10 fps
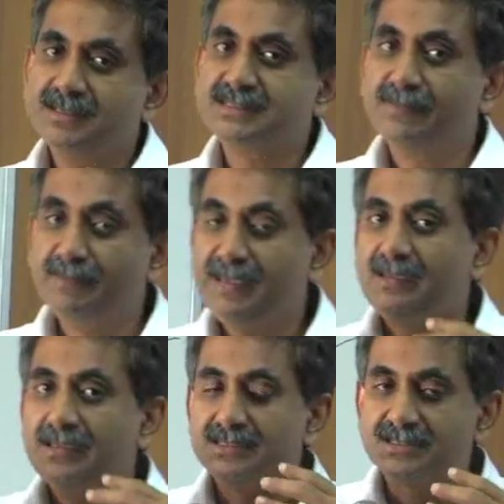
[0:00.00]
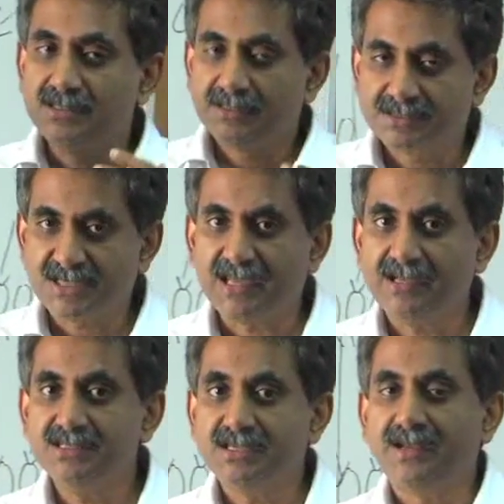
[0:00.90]
a big
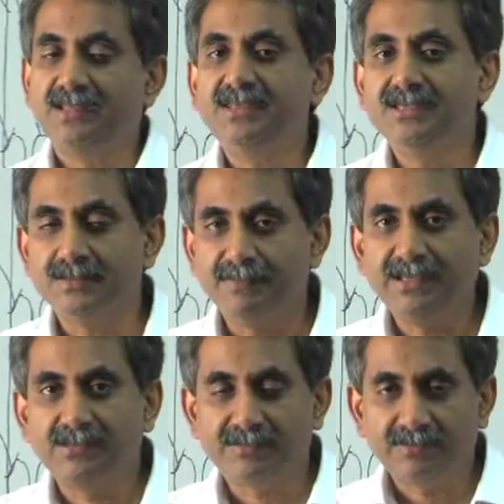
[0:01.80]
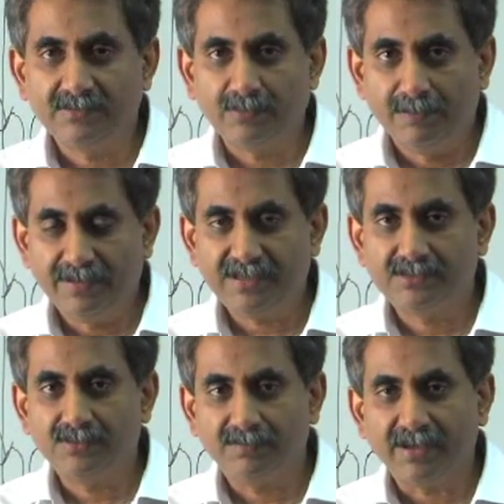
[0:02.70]
challenge, and I think it's a big
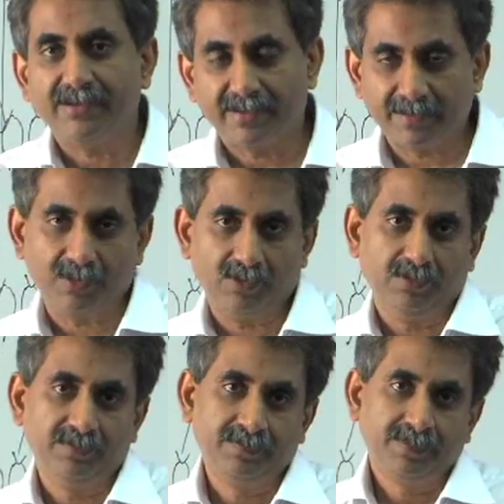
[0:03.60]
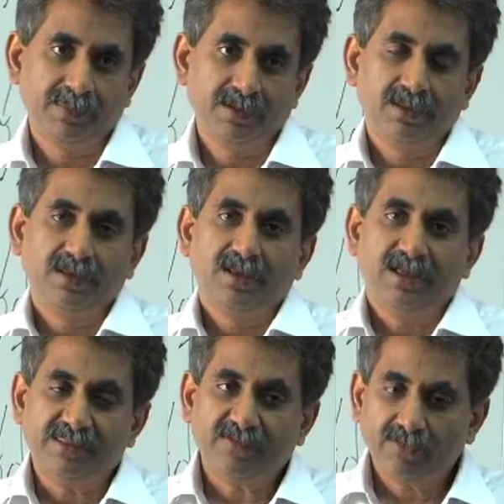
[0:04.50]
breakthrough by Ramco.
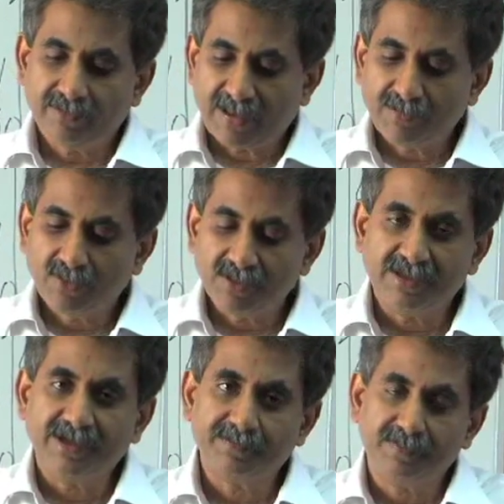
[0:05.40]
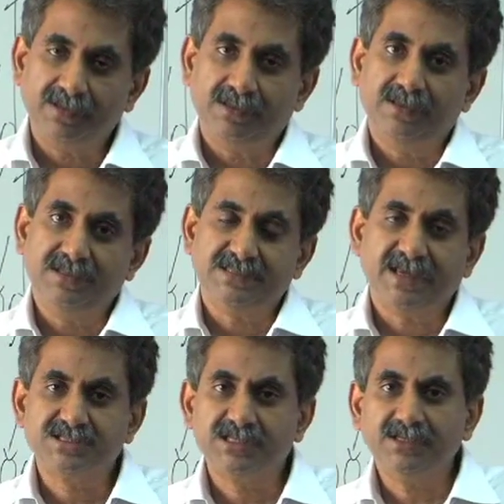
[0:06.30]
And therefore Ramco ERP is
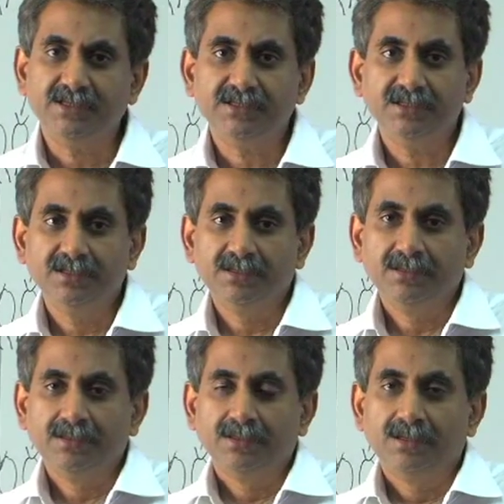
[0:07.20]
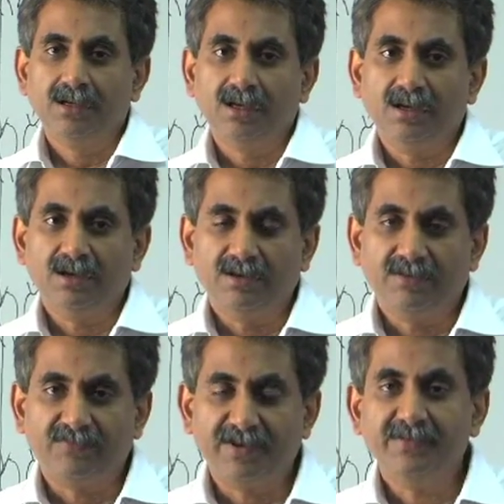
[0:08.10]
actually a
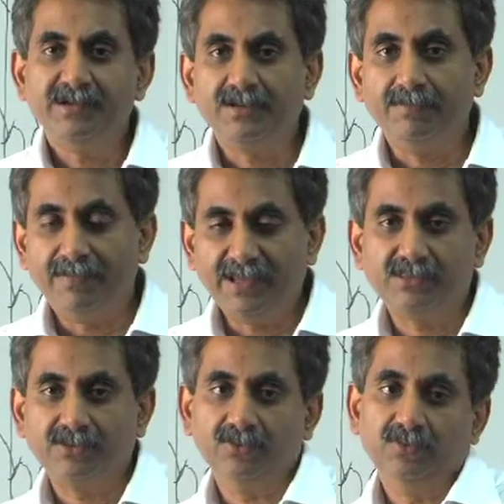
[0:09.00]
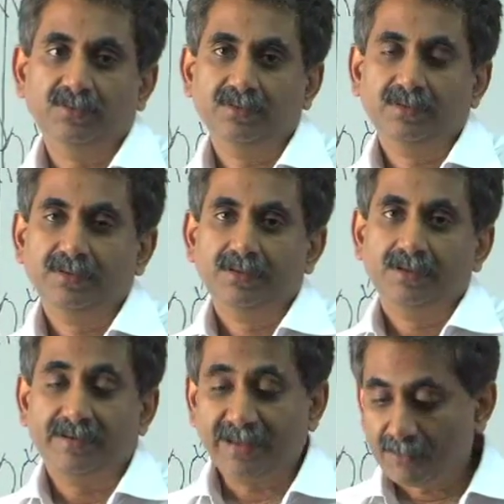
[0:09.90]
fundamental breakthrough.
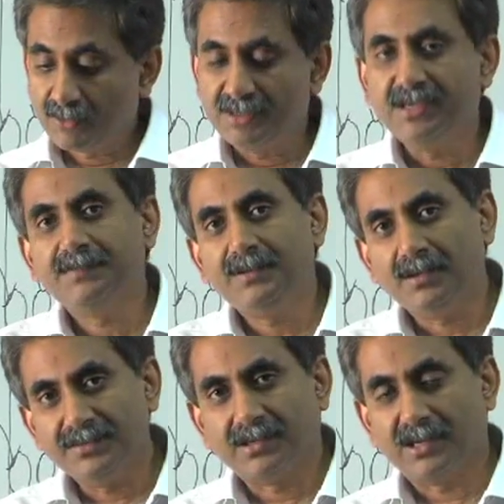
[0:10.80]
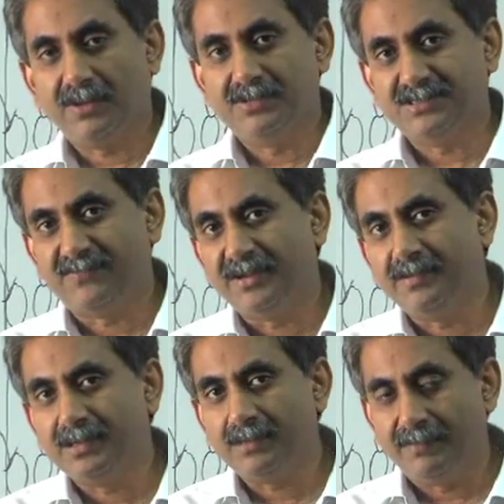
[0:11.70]
Ramco ERP on the cloud is a
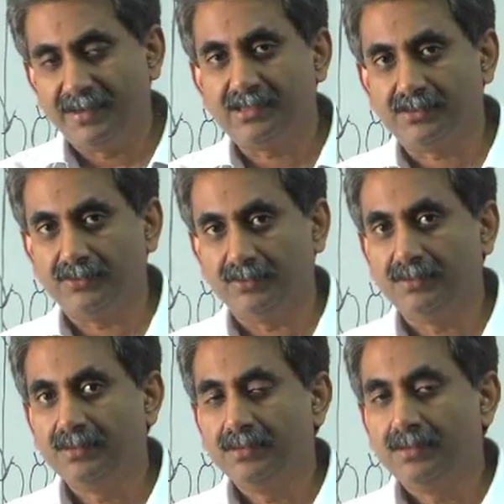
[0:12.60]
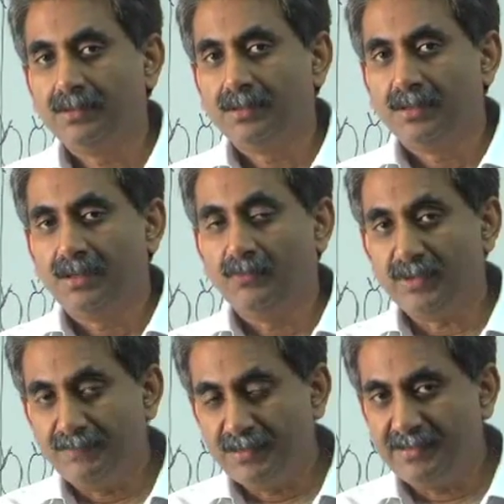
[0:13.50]
fundamental breakthrough,
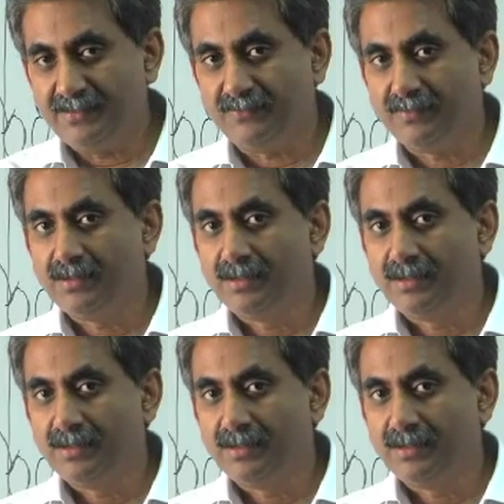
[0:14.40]
we believe,